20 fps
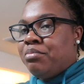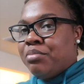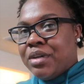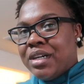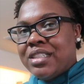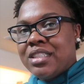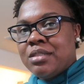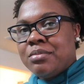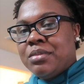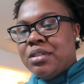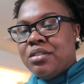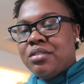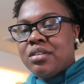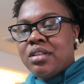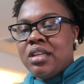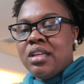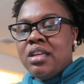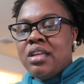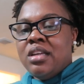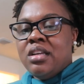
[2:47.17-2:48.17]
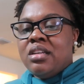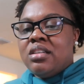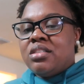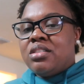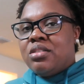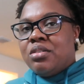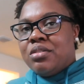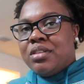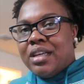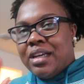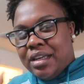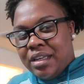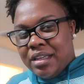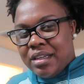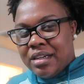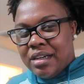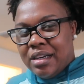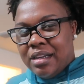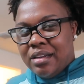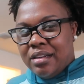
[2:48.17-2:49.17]
breast milk so that
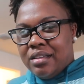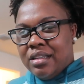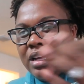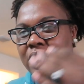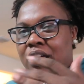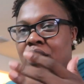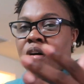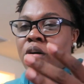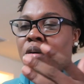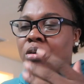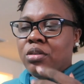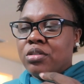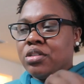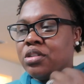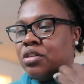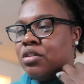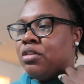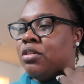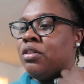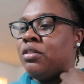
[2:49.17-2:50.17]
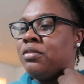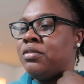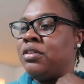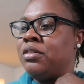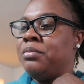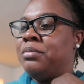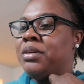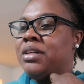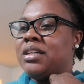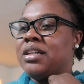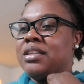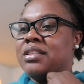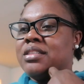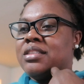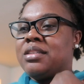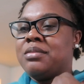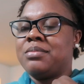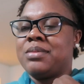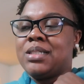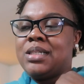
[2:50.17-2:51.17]
it kind of like holds her over
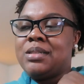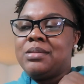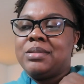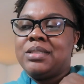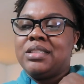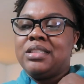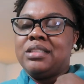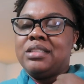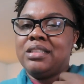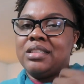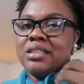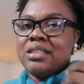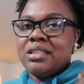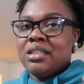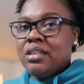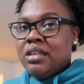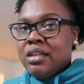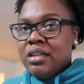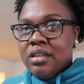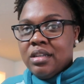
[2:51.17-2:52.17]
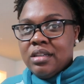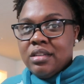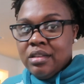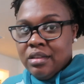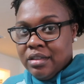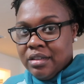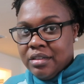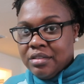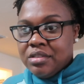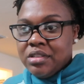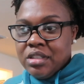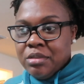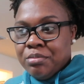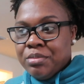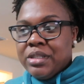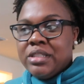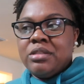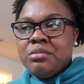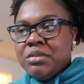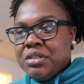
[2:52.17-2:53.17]
because sometimes she just loves the
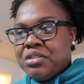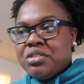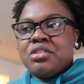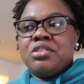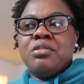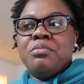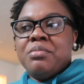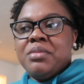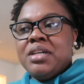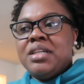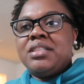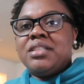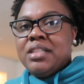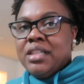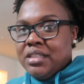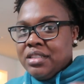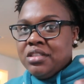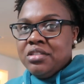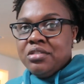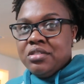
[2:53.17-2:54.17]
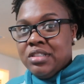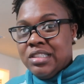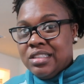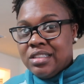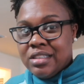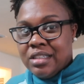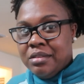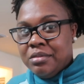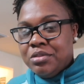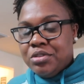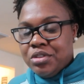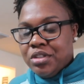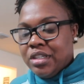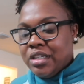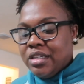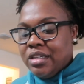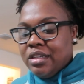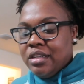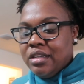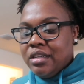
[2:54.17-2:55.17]
breast milk so much that she'll just keep
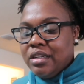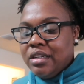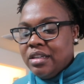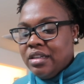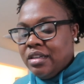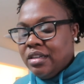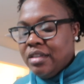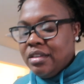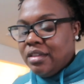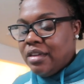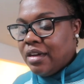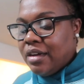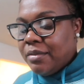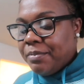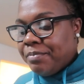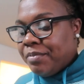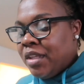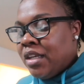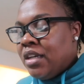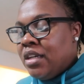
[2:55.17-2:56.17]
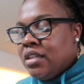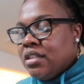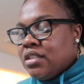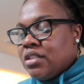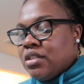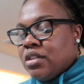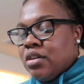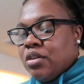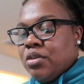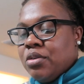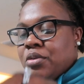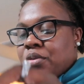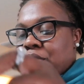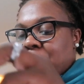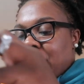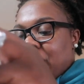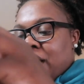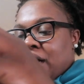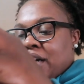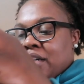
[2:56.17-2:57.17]
drinking and yeah
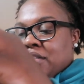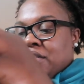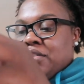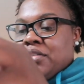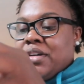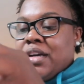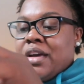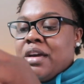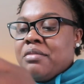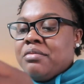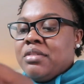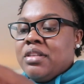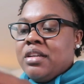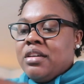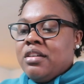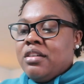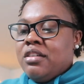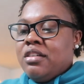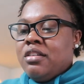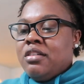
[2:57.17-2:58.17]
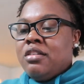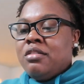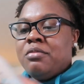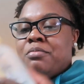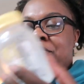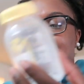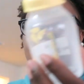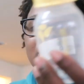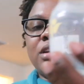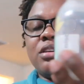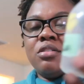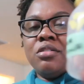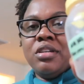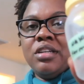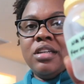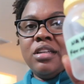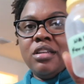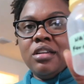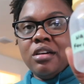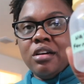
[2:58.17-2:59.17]
so i also have the bottle
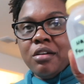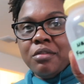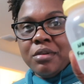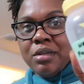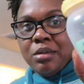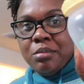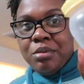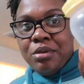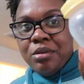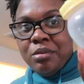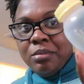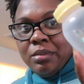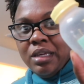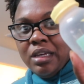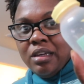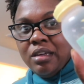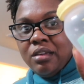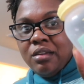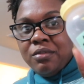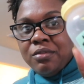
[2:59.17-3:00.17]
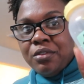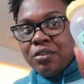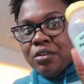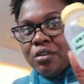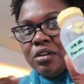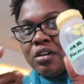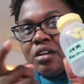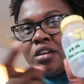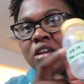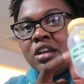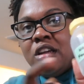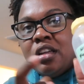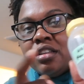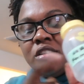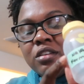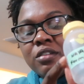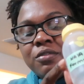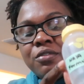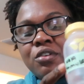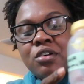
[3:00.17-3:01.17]
in here already pre-made for the